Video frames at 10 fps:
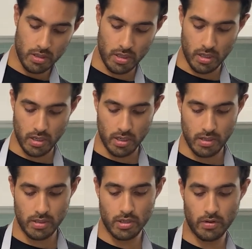
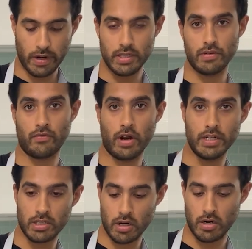the grains of
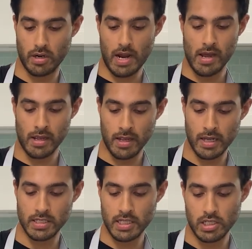rice are knocking
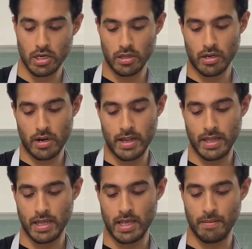against each other and
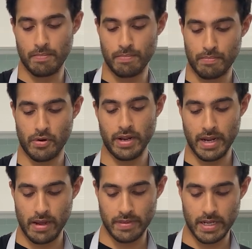they keep bringing
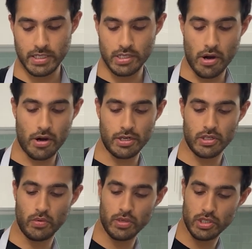out that
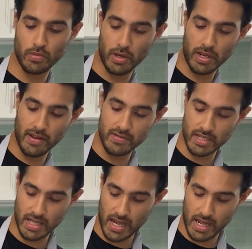starch, which is what gives
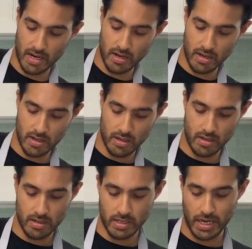it that
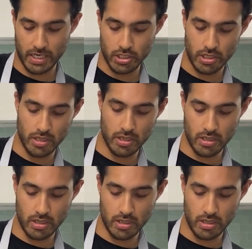texture.